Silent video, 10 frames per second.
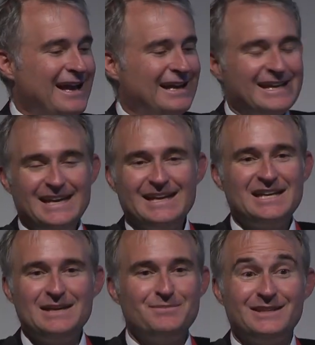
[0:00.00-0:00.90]
and I can't
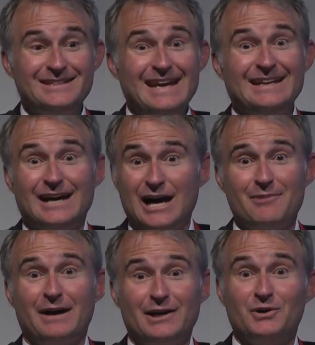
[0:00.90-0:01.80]
keep the data
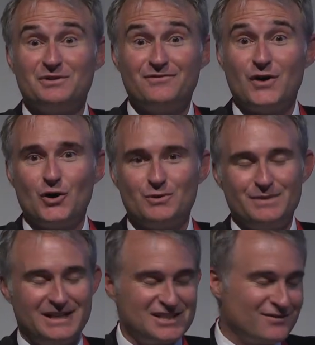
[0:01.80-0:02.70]
on my own phone
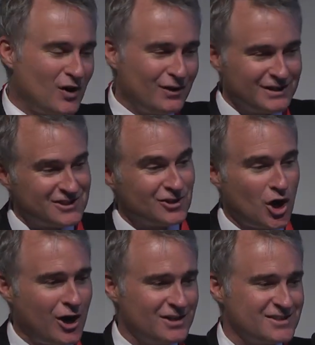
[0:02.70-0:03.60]
because of all these
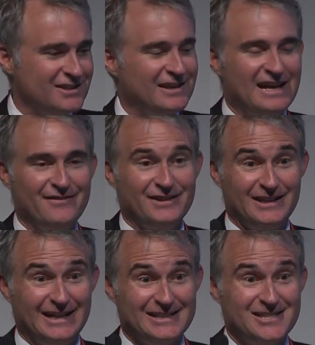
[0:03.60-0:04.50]
laws that they have in the
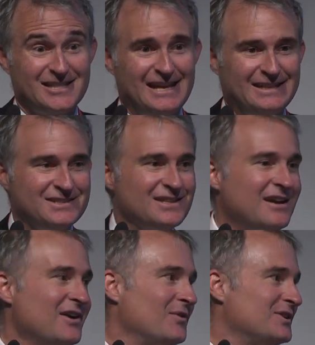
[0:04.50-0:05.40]
United States,
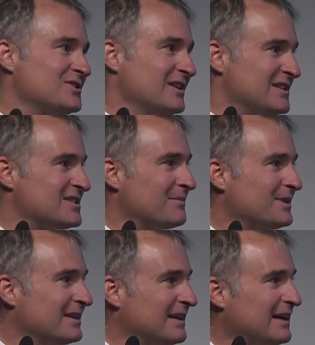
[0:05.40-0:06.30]
which is
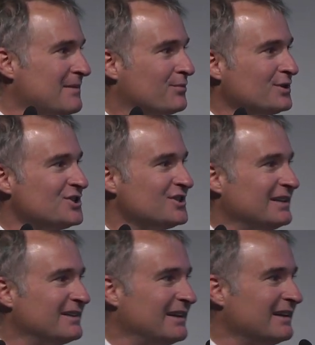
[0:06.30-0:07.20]
something that I
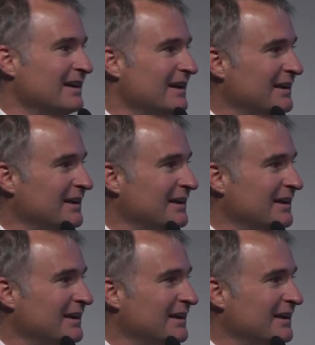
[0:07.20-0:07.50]
appreciate that